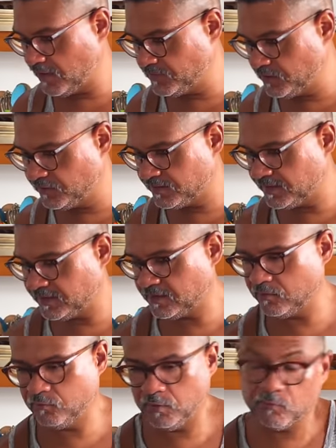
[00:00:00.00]
I'm
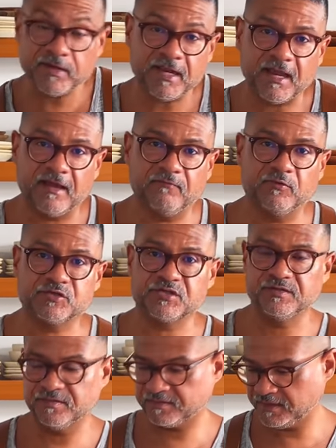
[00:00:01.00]
using what we have, which
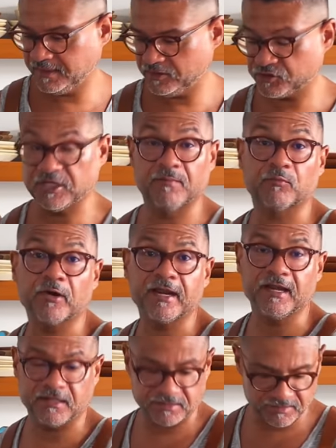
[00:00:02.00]
is uh,
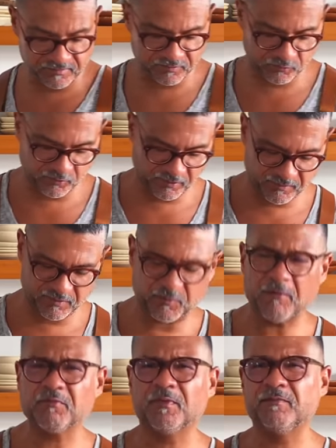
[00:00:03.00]
cambray onions, or it's
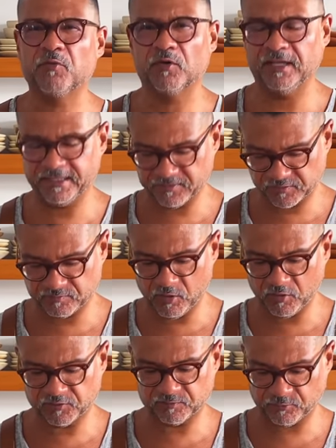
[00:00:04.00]
probably more like a
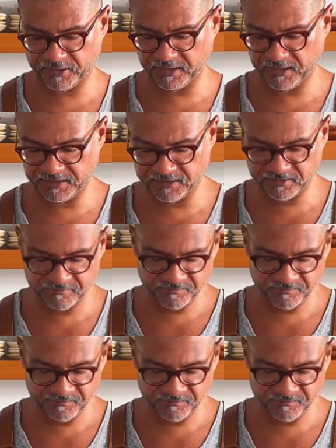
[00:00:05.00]
small spring onion.